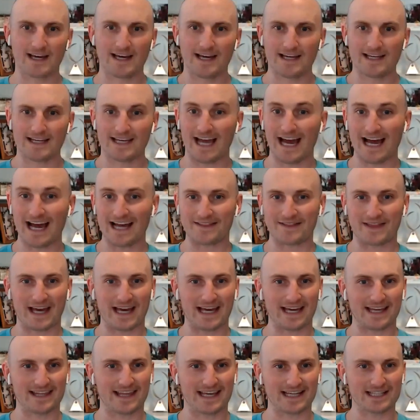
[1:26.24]
Yeah, th
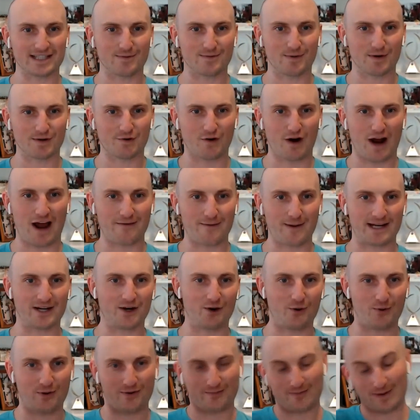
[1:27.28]
thanks so much for having me. I know
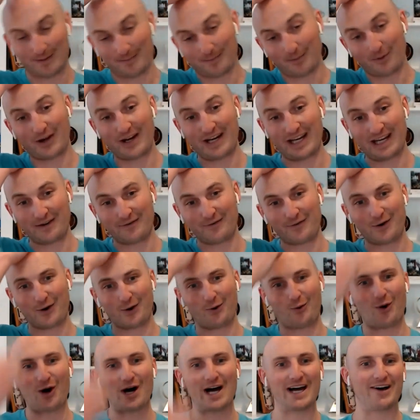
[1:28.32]
we've been planning it for a
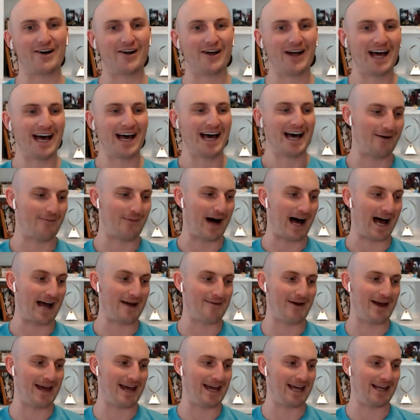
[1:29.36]
while. I'm
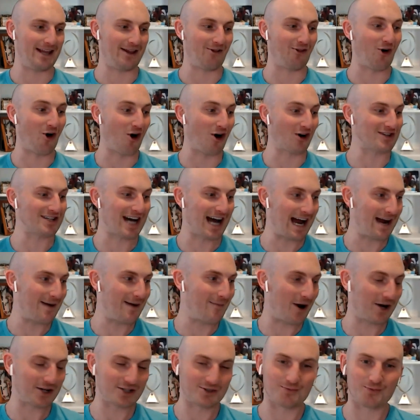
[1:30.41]
a longtime
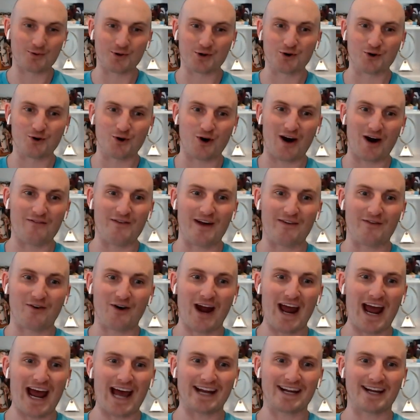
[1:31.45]
entrepreneur. I've never
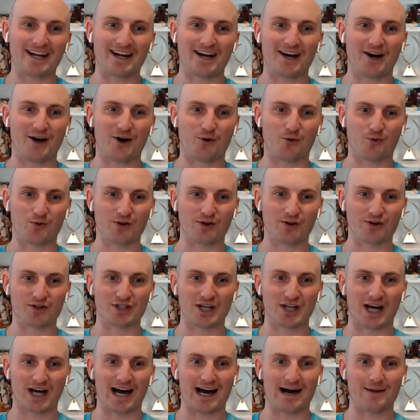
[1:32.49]
had a, a real
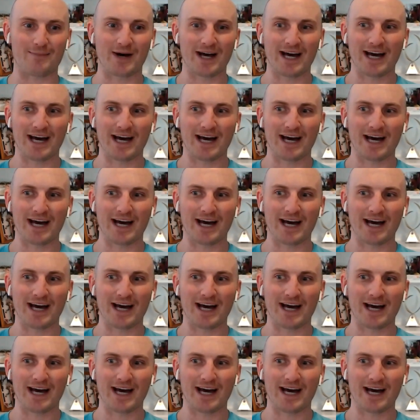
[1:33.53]
job.